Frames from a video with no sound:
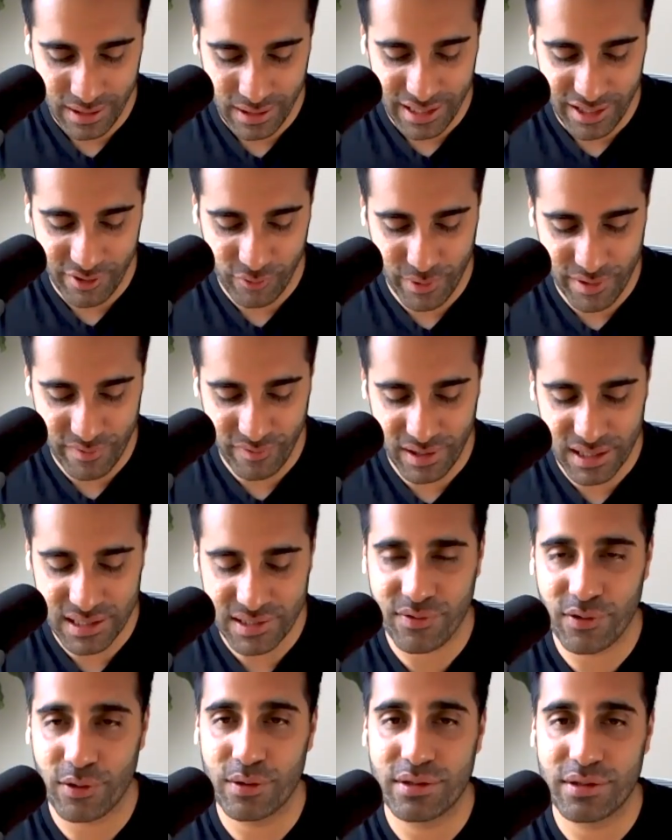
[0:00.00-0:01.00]
If we fast
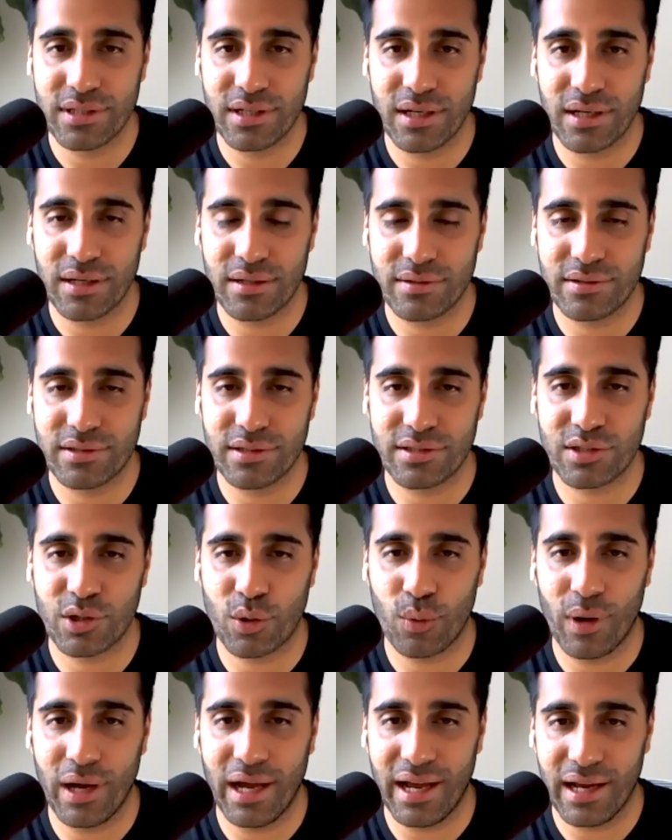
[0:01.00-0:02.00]
forward to
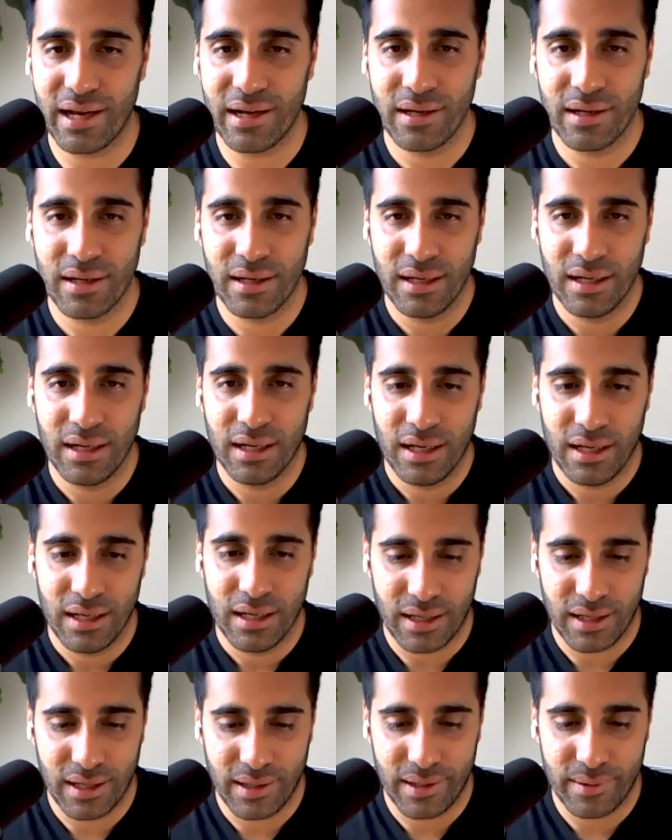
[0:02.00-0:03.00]
Square,
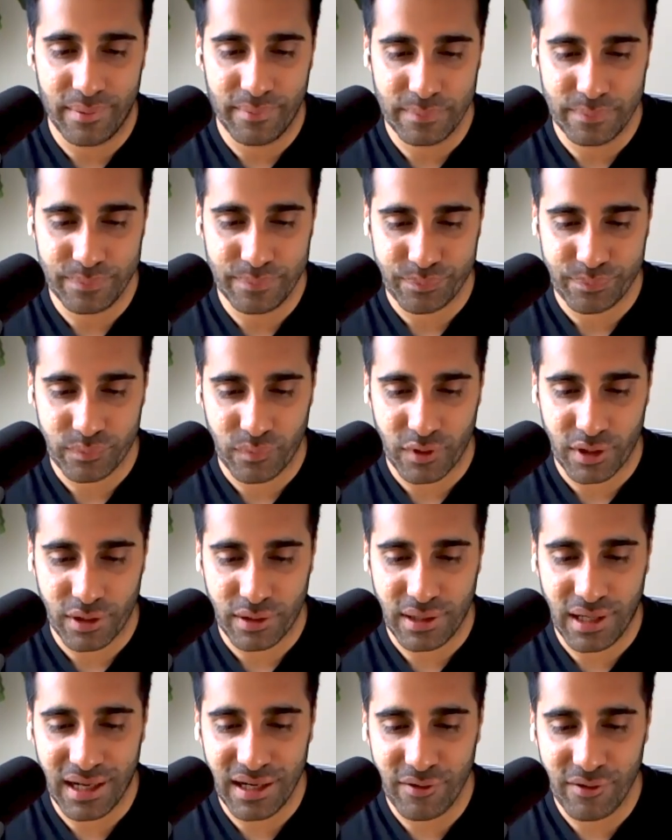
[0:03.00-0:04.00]
I'd
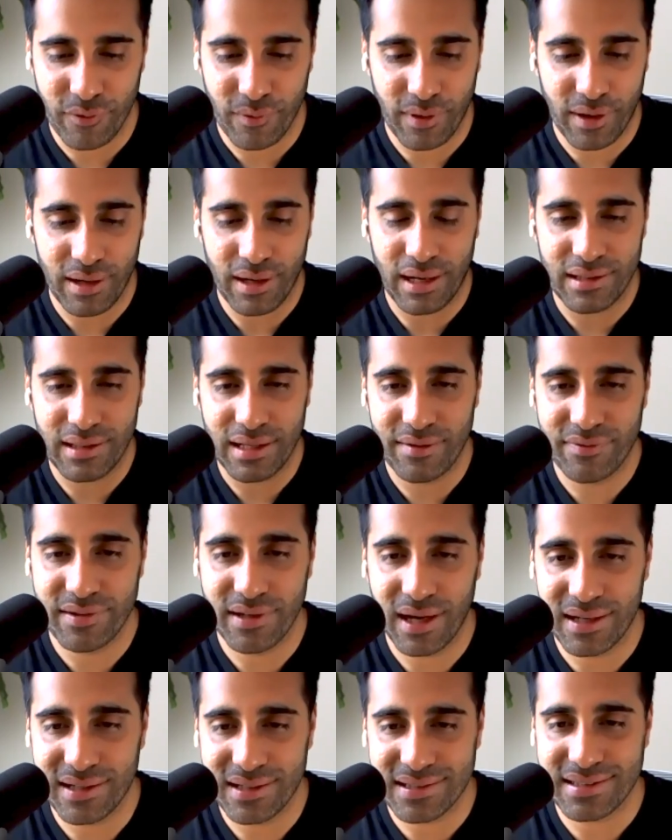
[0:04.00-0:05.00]
love to
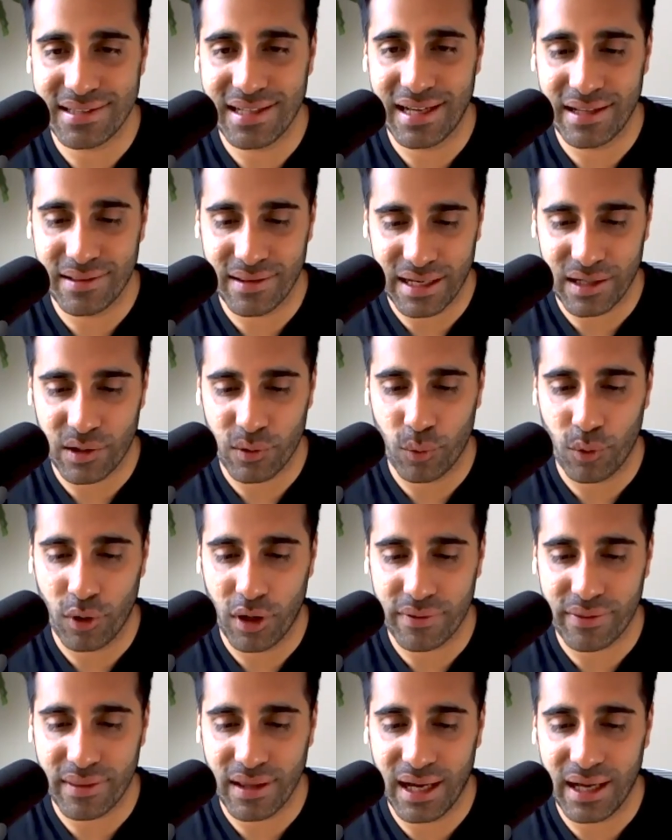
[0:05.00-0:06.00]
understand like
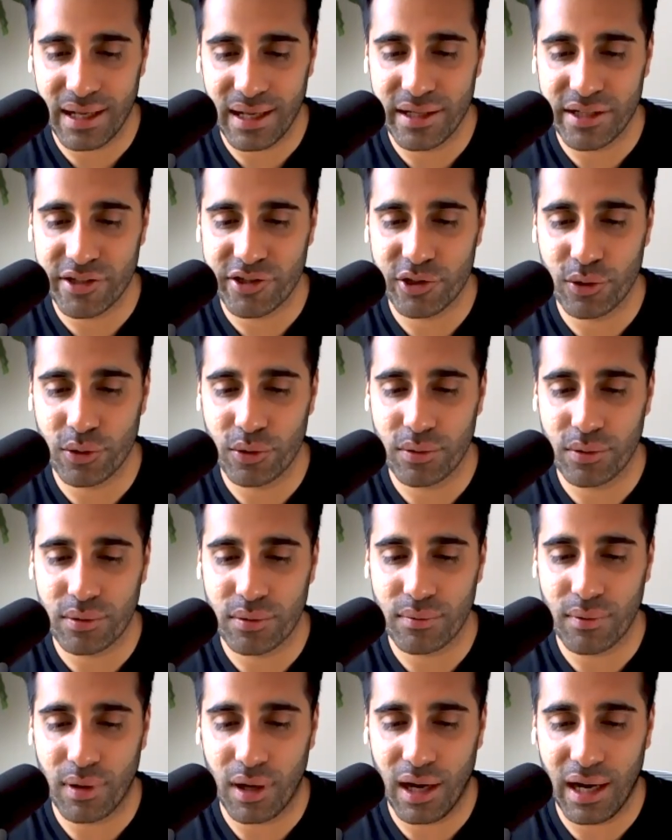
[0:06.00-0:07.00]
what that initial
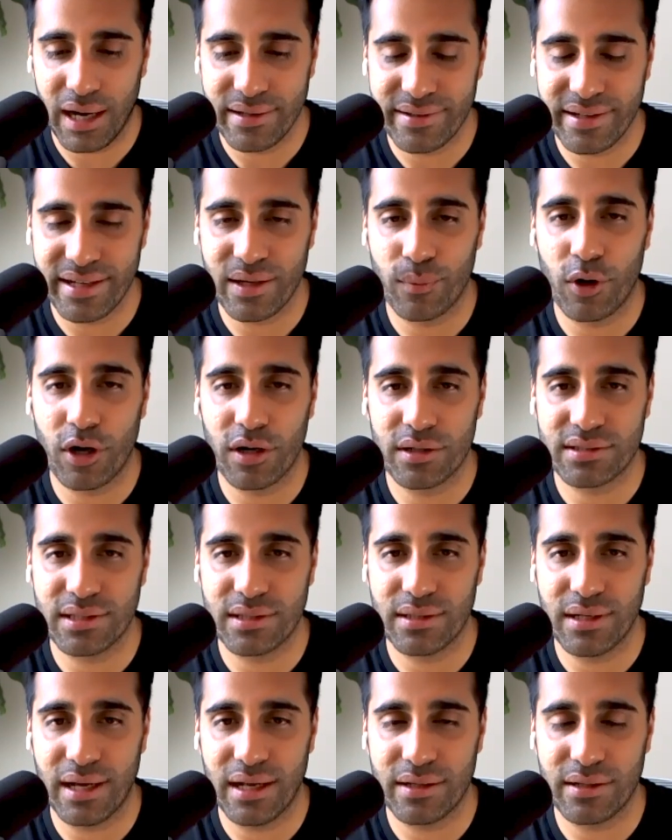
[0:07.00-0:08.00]
idea was
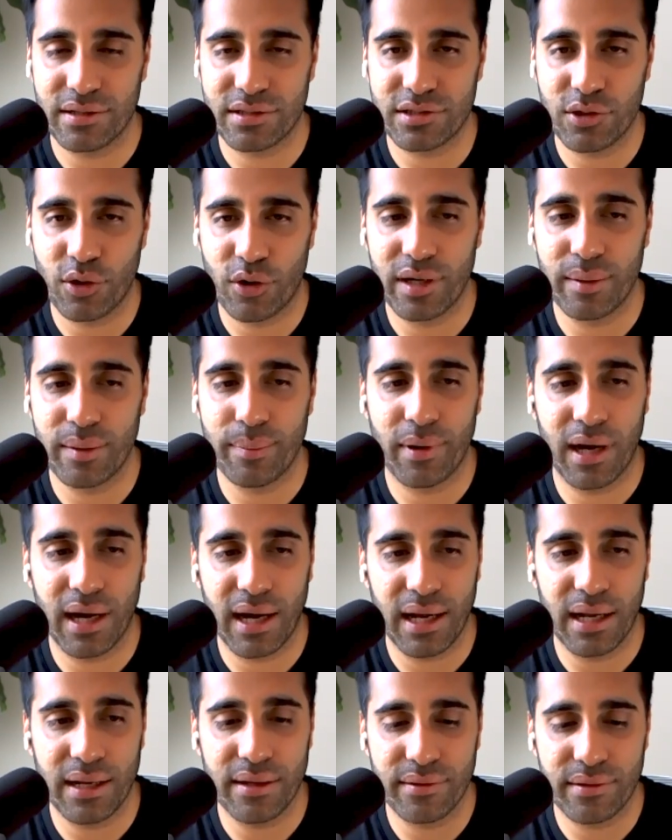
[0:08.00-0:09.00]
and the story
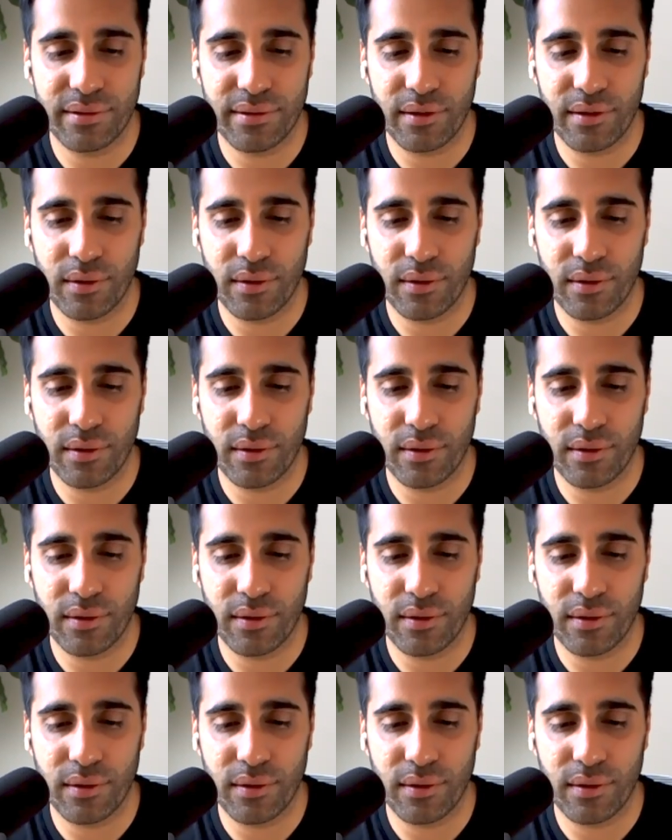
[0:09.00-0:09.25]
behind